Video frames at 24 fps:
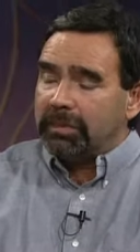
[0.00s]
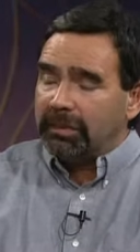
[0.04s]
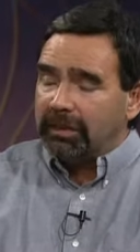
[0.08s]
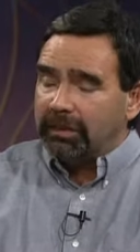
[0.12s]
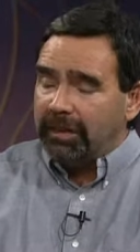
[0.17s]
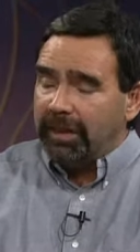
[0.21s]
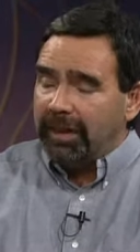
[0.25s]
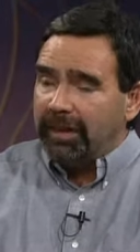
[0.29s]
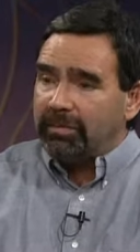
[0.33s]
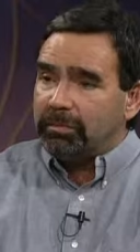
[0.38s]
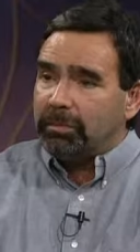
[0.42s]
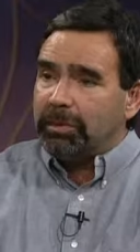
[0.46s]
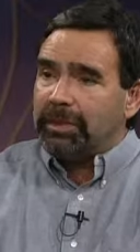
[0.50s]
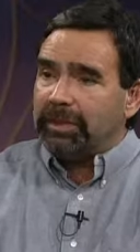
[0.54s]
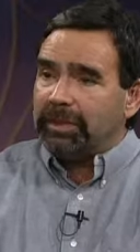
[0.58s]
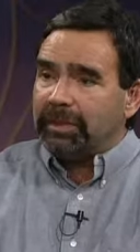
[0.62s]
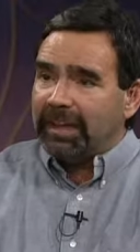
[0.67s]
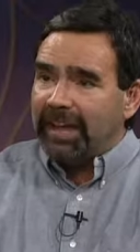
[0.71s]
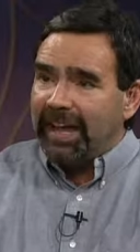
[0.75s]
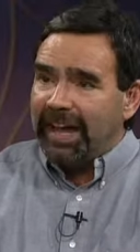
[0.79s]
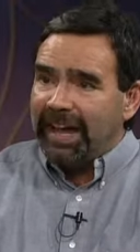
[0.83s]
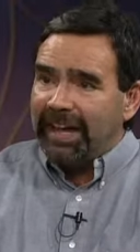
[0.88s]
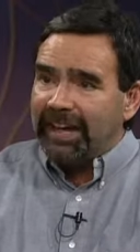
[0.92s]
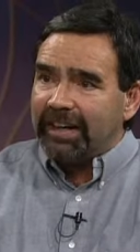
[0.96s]
gave me a
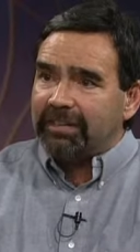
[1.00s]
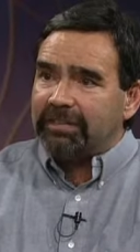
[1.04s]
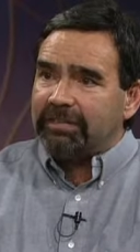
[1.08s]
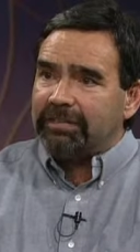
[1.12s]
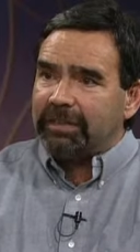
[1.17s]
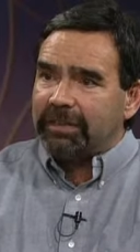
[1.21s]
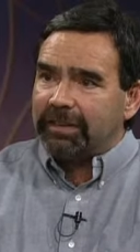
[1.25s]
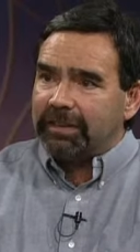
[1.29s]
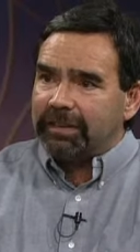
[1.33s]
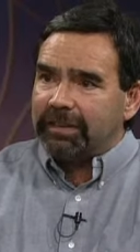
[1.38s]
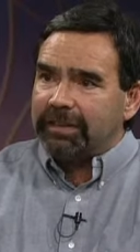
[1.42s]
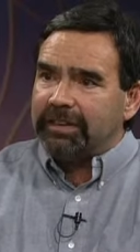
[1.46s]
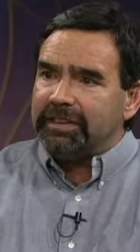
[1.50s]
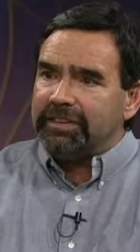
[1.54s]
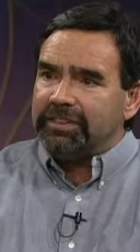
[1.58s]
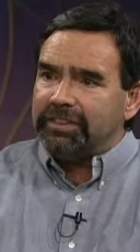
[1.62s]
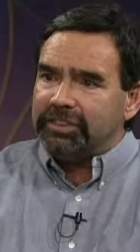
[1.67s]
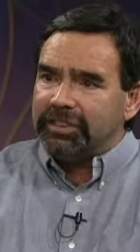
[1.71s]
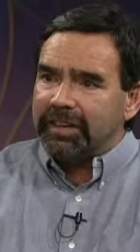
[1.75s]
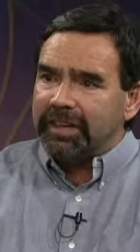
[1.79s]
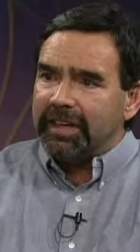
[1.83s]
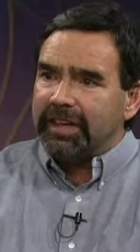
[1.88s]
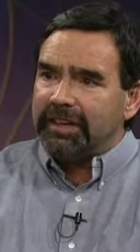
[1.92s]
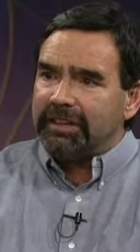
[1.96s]
lot of uh,
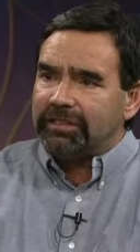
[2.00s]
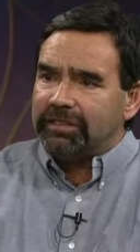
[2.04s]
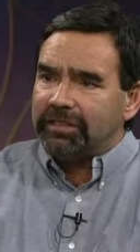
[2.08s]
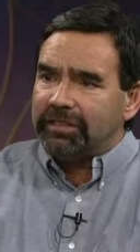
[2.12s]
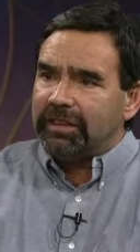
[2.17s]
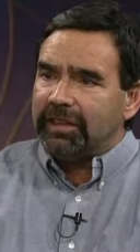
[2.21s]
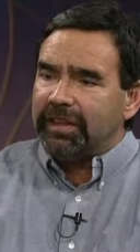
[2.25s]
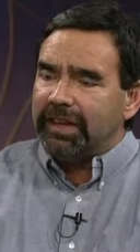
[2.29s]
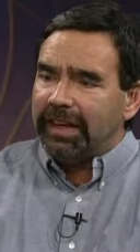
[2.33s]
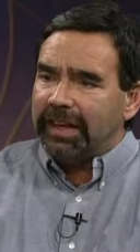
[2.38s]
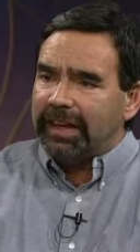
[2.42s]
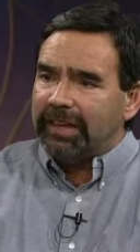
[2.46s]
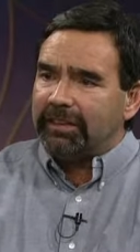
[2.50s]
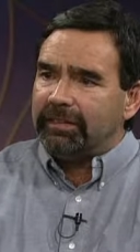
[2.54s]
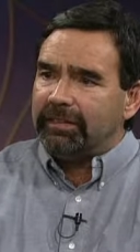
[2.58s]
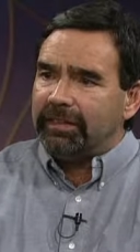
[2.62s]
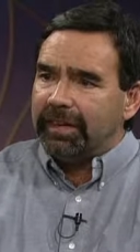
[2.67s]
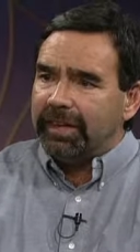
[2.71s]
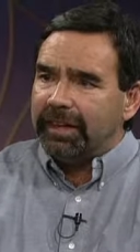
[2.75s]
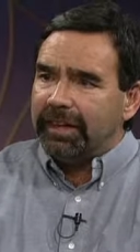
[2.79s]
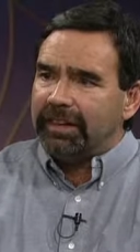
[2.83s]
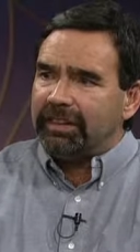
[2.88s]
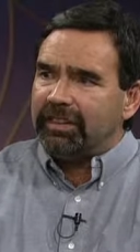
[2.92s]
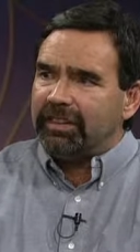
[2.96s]
insight and
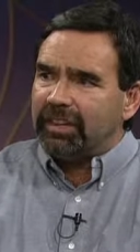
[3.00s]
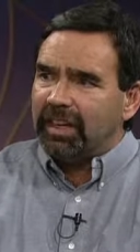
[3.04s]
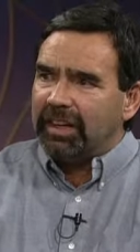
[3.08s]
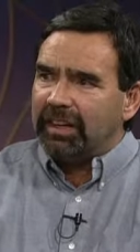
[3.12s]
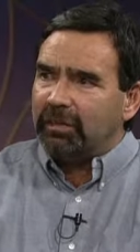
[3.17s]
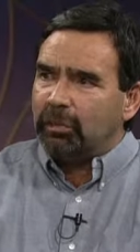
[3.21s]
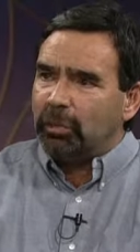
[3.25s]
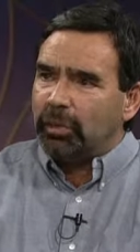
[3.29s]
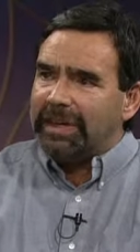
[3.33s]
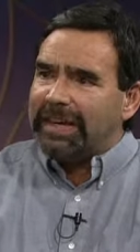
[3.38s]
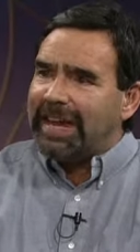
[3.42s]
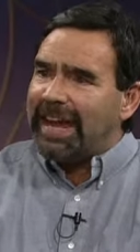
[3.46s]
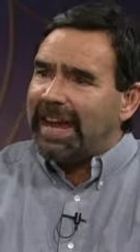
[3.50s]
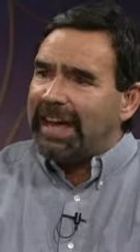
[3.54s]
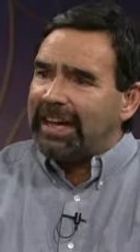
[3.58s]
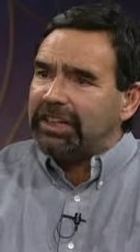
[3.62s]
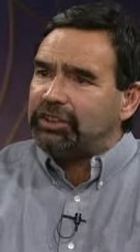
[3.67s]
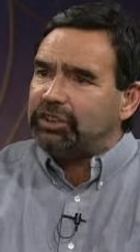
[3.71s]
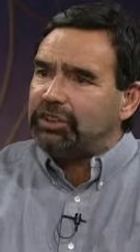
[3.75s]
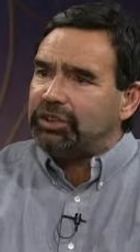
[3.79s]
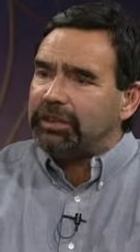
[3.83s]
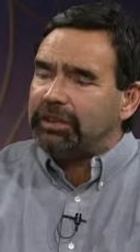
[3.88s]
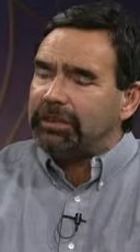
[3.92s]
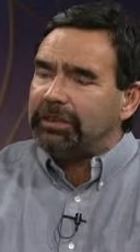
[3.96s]
and
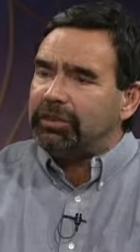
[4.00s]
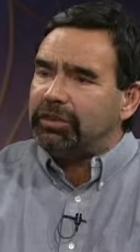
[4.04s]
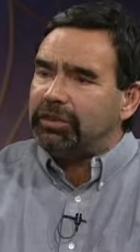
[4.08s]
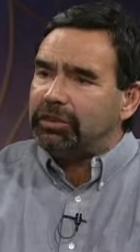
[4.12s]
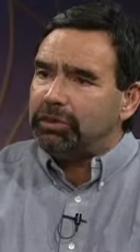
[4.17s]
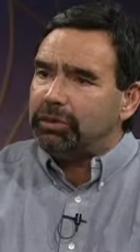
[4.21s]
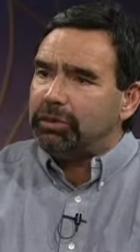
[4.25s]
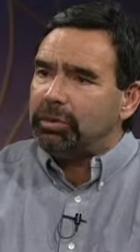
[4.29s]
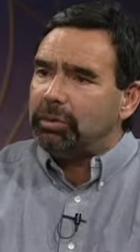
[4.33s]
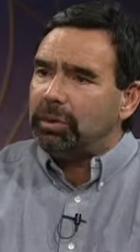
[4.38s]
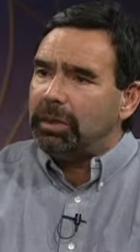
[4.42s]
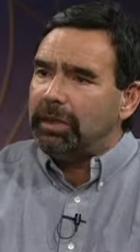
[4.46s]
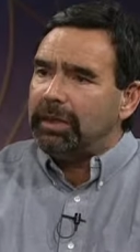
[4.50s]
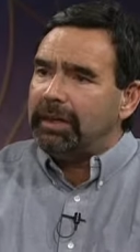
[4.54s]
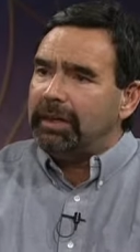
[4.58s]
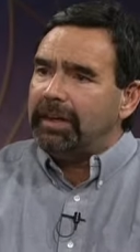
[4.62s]
reaction to